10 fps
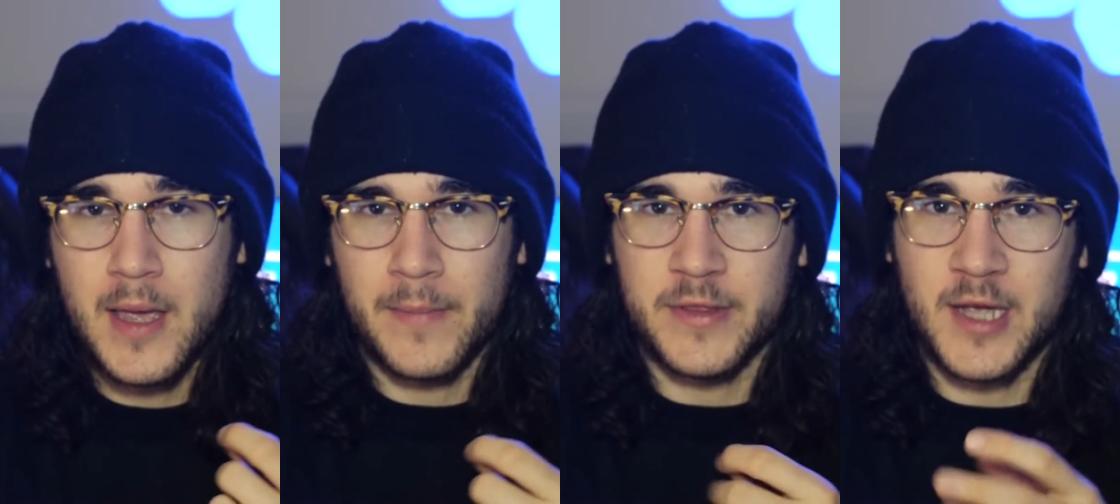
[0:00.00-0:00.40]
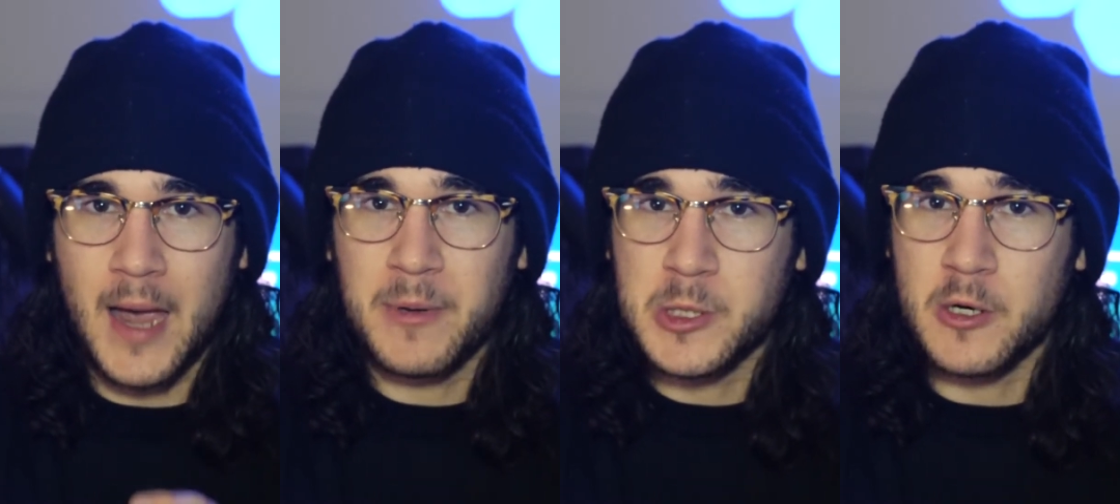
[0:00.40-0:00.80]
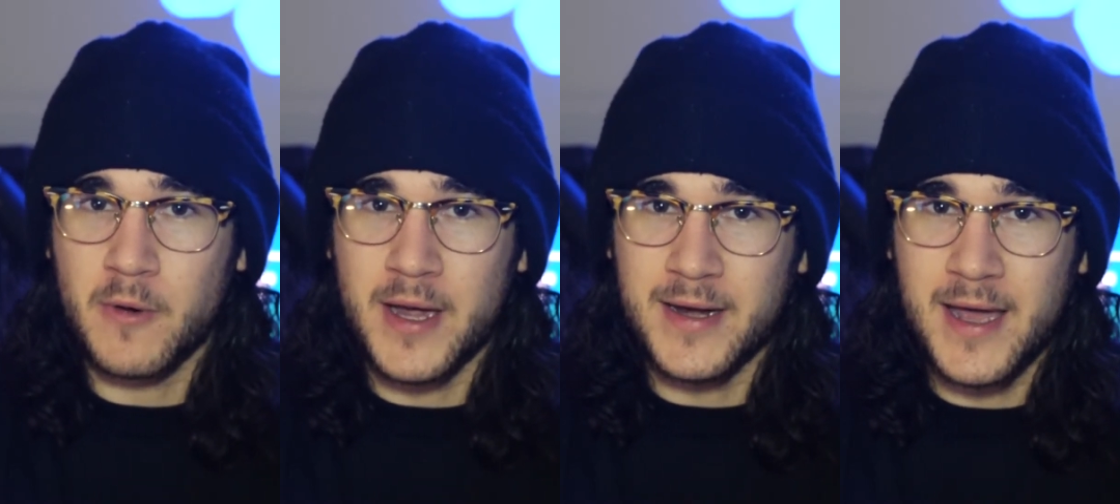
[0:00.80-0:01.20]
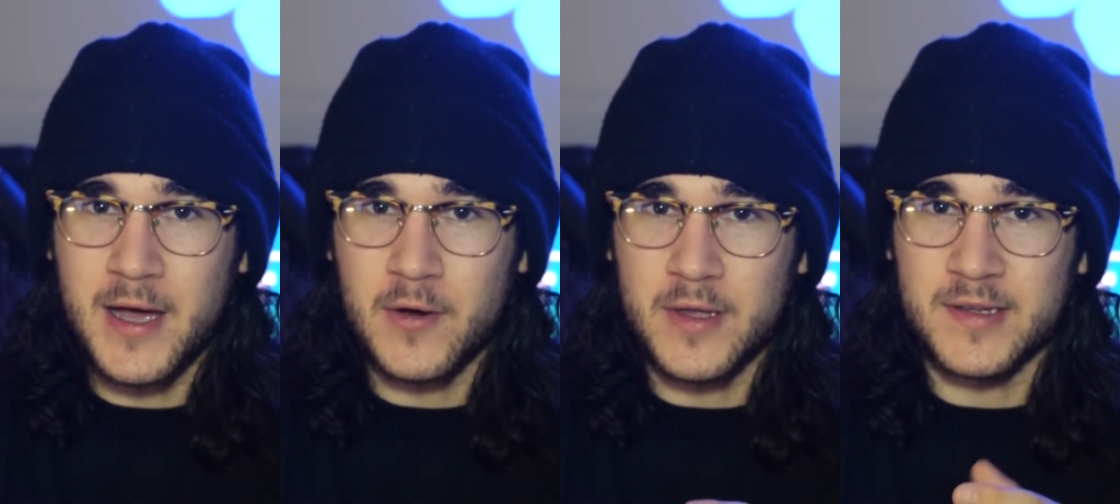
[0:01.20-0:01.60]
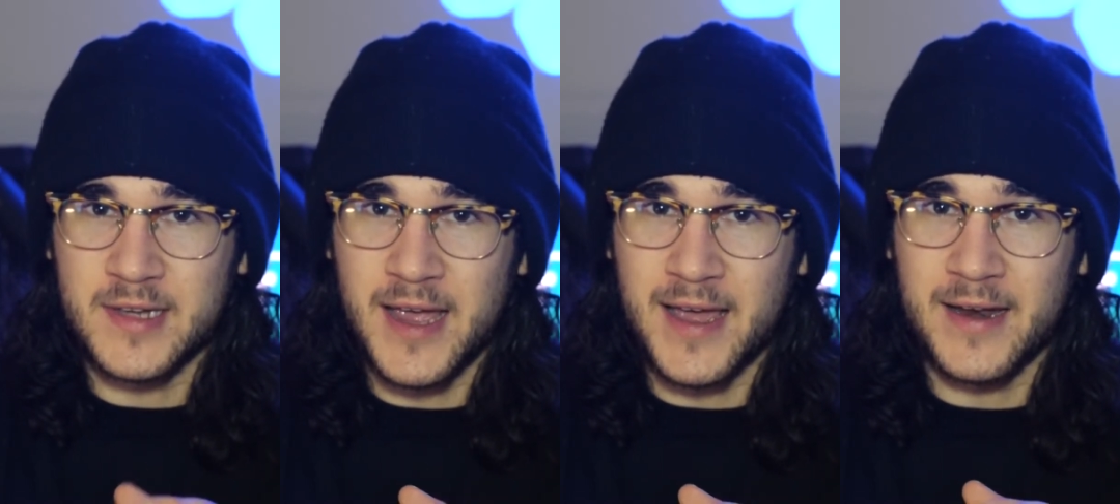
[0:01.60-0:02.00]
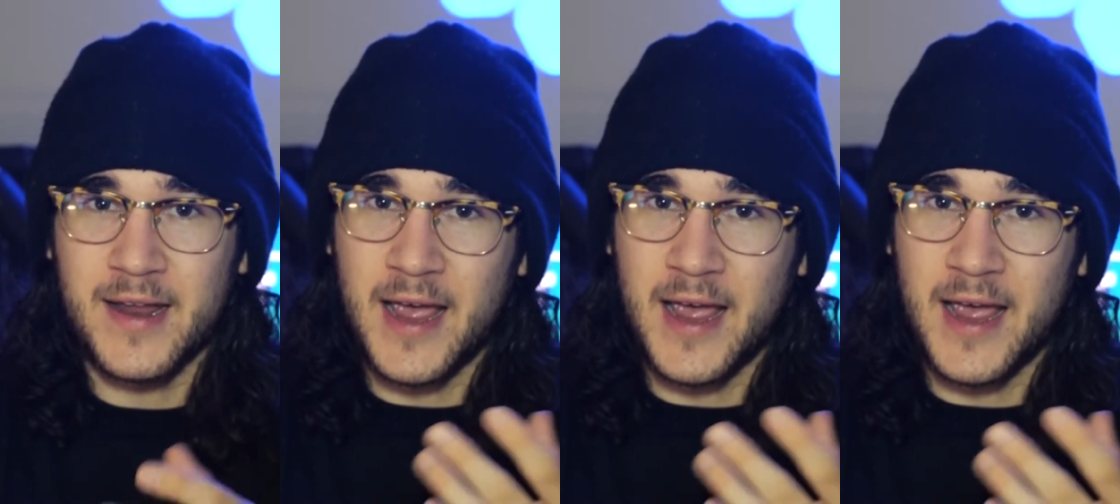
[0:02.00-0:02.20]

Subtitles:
but the aperture right now is at